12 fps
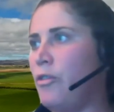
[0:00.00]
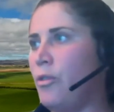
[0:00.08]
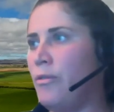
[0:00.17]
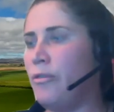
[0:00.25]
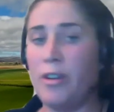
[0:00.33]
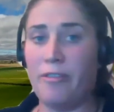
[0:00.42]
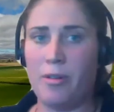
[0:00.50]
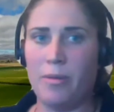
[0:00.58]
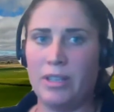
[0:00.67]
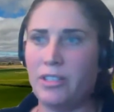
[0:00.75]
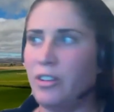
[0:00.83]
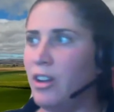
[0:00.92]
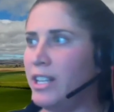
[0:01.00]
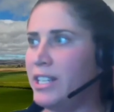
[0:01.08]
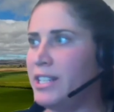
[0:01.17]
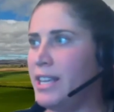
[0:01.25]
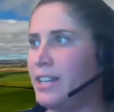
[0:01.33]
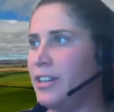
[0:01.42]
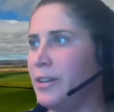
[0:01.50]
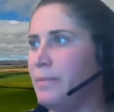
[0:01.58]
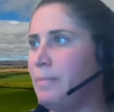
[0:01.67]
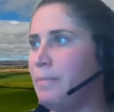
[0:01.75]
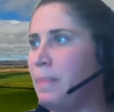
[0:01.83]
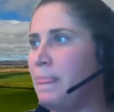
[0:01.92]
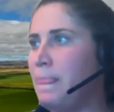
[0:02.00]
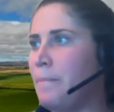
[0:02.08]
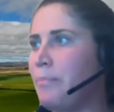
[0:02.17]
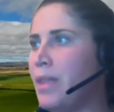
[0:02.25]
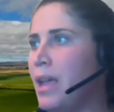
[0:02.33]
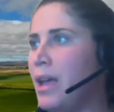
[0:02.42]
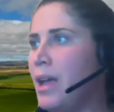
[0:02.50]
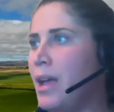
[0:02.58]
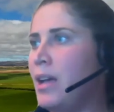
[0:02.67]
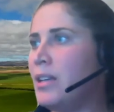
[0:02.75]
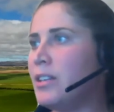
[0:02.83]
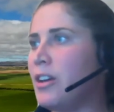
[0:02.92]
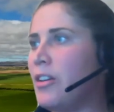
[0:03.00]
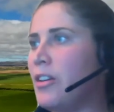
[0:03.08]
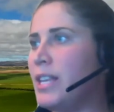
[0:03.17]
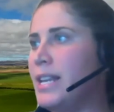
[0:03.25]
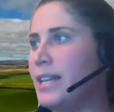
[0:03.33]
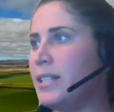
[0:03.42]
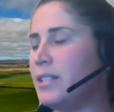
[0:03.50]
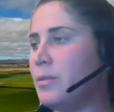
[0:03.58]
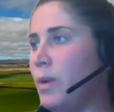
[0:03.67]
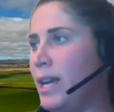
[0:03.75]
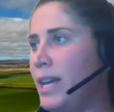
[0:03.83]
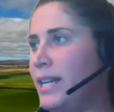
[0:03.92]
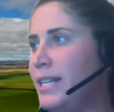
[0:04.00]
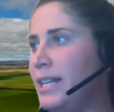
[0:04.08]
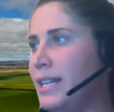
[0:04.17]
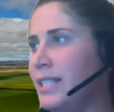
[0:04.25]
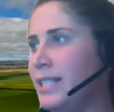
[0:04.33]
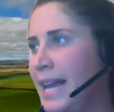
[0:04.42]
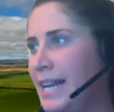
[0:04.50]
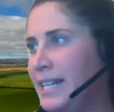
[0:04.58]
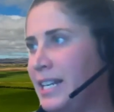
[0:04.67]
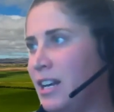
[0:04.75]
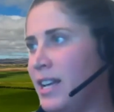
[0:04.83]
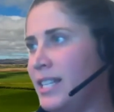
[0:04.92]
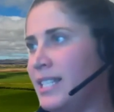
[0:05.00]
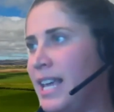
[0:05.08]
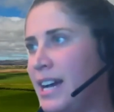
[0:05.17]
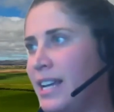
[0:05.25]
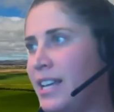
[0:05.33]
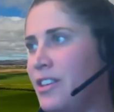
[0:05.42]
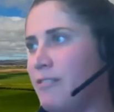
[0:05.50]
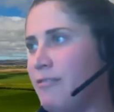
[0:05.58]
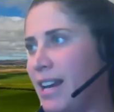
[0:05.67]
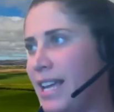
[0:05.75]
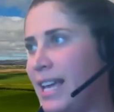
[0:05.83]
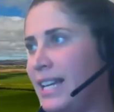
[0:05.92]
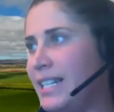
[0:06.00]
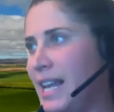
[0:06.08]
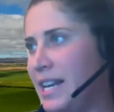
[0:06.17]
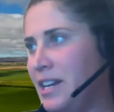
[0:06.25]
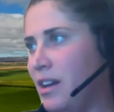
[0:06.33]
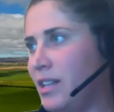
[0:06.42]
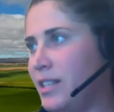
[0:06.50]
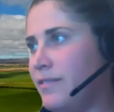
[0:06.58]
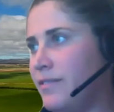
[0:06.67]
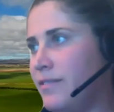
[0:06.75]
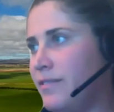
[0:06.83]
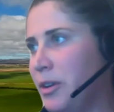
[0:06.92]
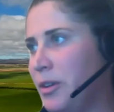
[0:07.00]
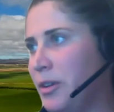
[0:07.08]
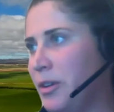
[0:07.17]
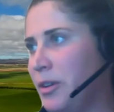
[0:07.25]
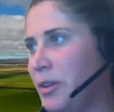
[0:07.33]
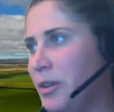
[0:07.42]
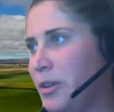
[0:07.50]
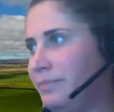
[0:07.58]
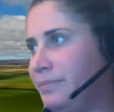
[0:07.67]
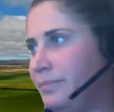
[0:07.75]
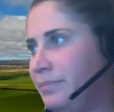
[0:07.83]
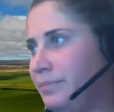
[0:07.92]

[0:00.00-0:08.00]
for everyone's knowledge there too. So the next weed is dandelions. How can you eradicate dandelions from lucerne?